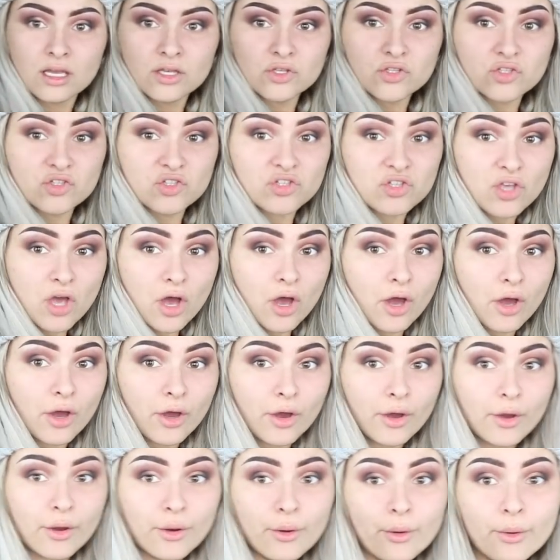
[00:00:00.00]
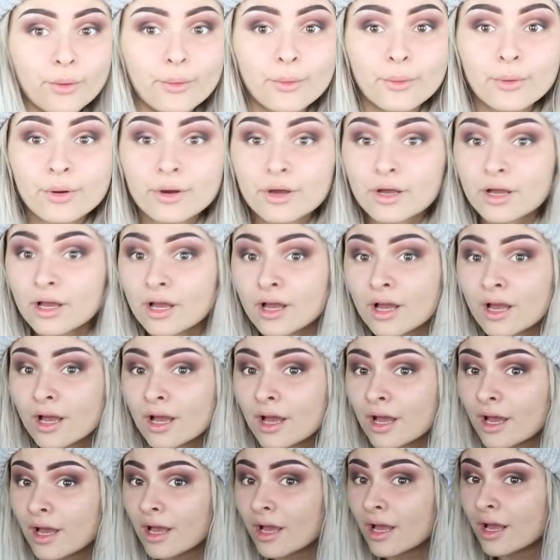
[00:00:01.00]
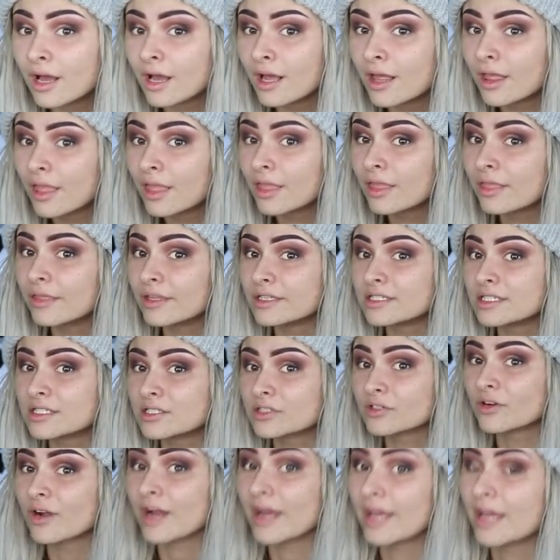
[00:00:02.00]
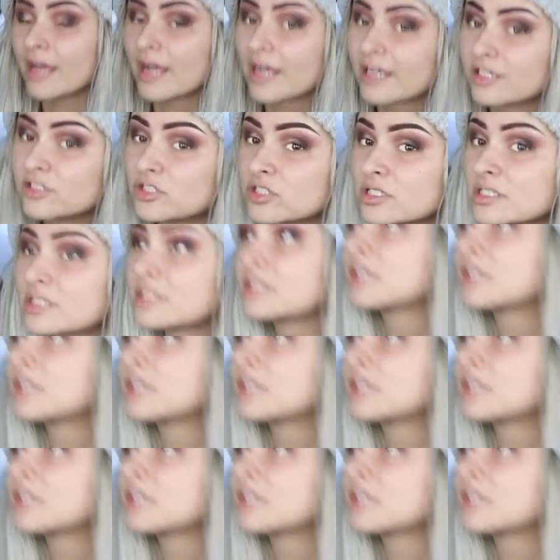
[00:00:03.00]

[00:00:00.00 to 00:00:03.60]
So this is great. I could just